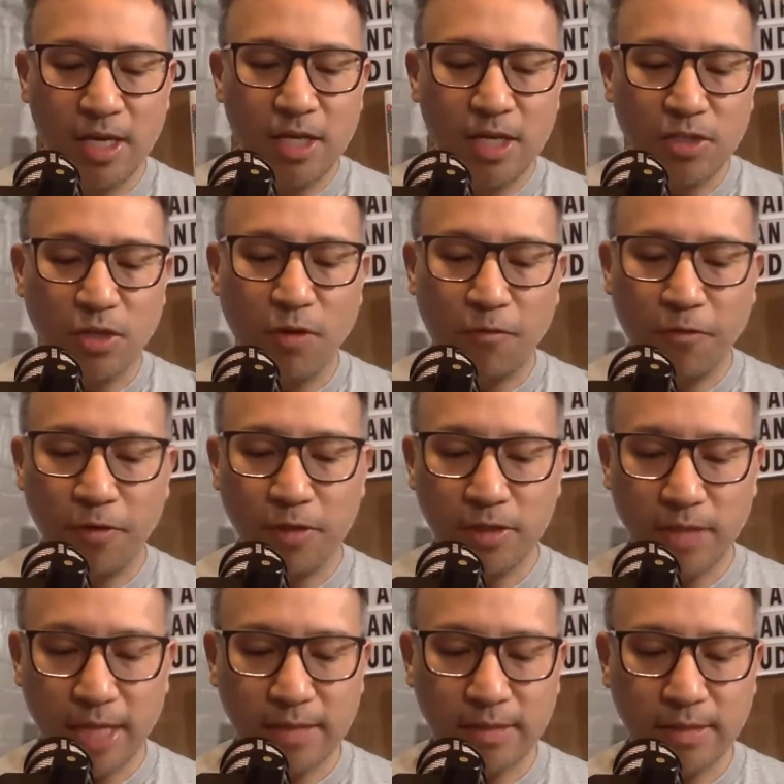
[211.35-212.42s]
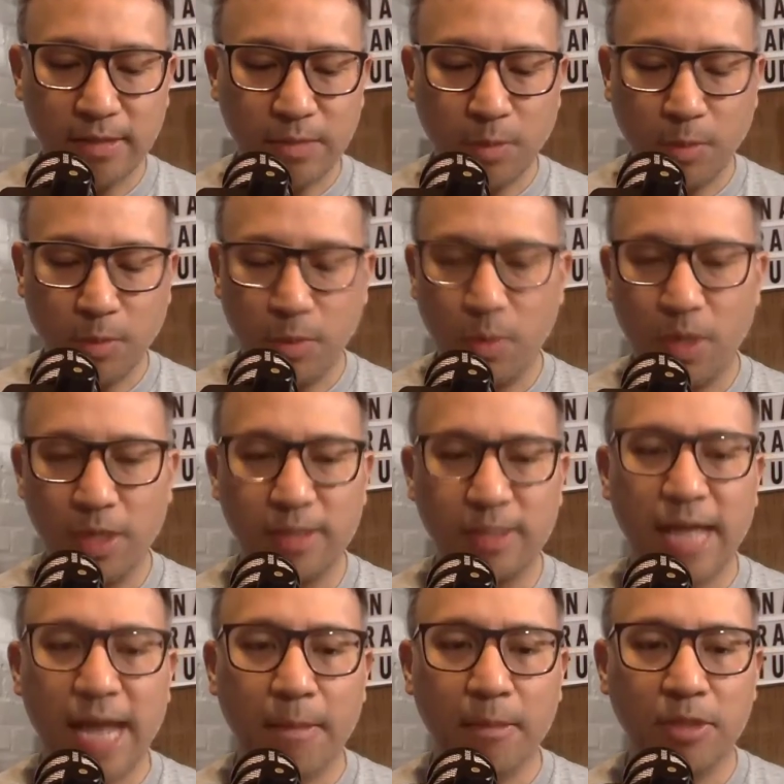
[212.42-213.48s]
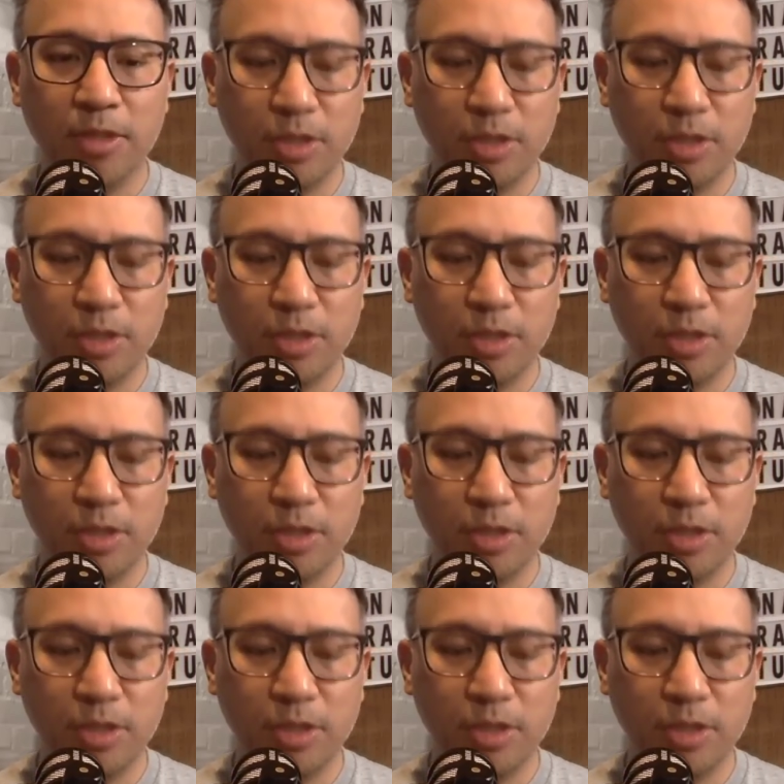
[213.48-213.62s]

So first, that's what we want to establish.